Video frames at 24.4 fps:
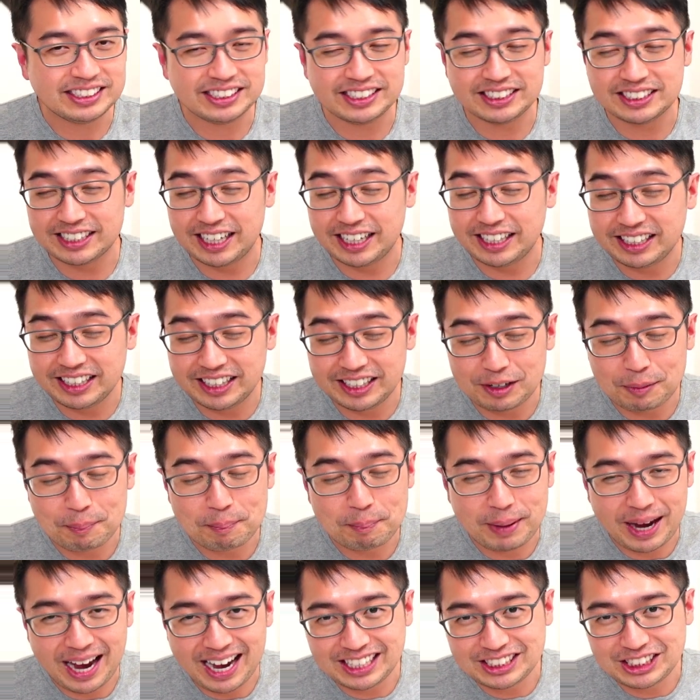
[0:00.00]
since I did a
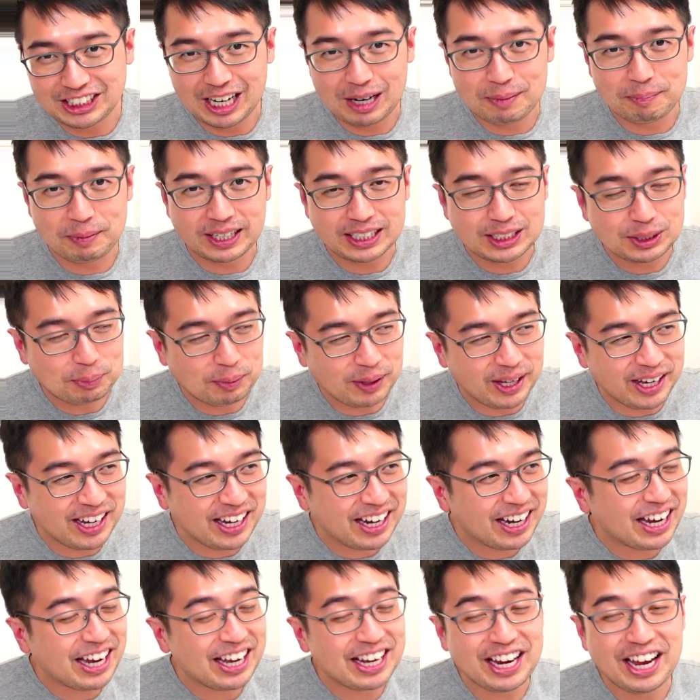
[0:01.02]
bad job
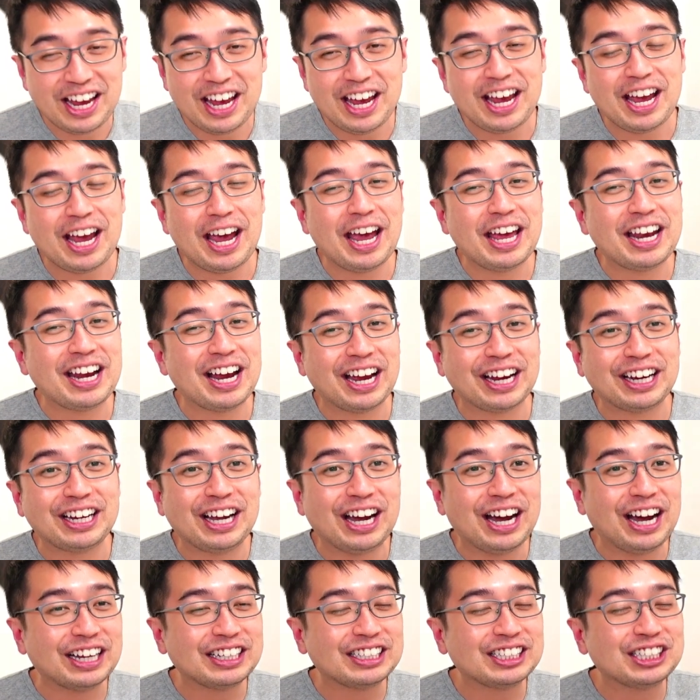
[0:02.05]
explaining it and I
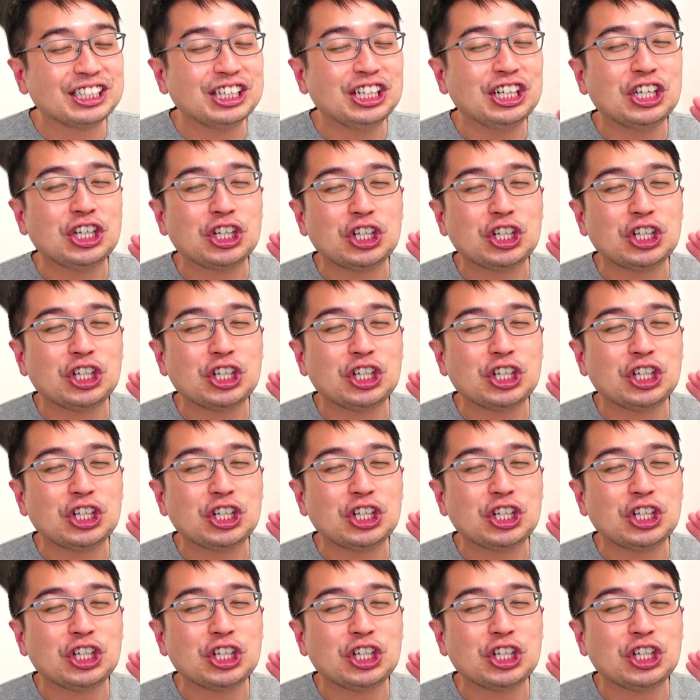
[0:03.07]
got